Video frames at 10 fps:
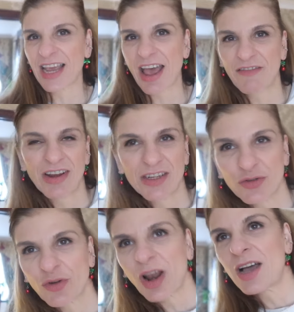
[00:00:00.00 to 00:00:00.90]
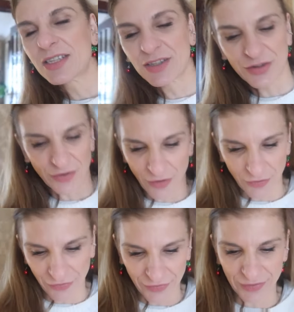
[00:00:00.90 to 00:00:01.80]
to have a little glass
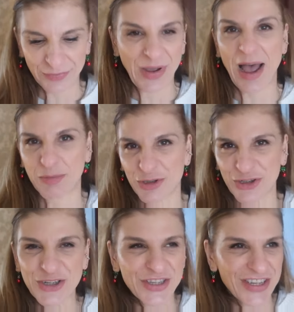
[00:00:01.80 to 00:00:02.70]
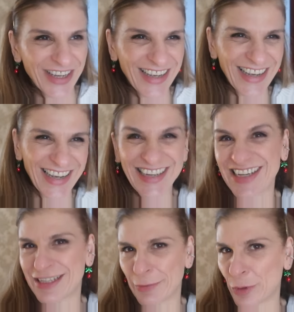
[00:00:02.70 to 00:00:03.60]
of apple juice,
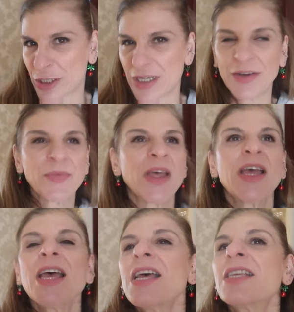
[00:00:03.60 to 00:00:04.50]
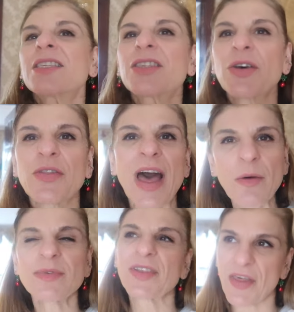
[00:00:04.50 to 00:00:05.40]
water. So that
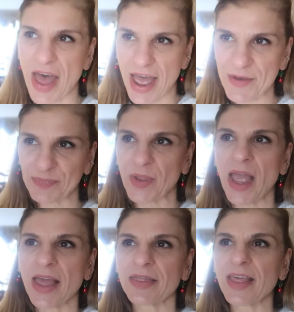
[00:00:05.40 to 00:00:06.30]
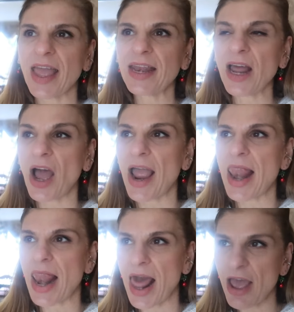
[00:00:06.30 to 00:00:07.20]
was that. Then I
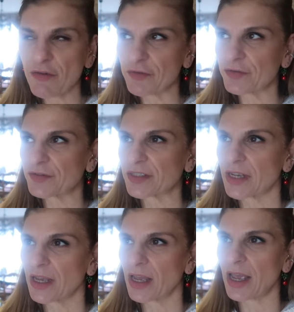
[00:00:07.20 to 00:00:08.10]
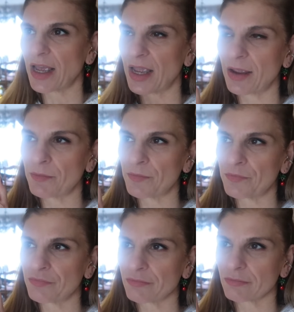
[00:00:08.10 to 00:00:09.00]
left
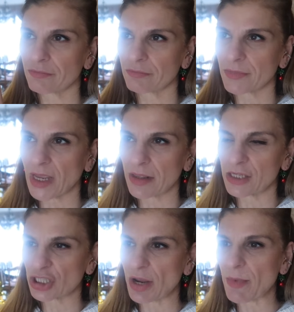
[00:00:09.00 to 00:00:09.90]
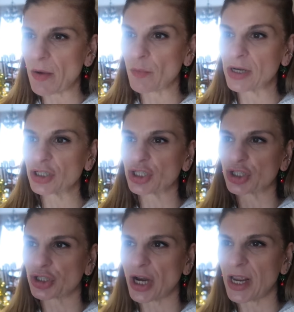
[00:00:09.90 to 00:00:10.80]
the gym and went
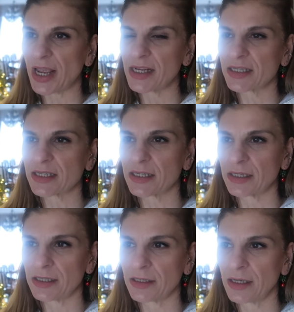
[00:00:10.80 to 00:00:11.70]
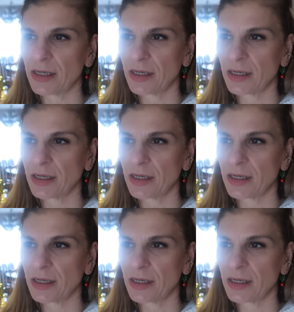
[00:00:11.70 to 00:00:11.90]
straight into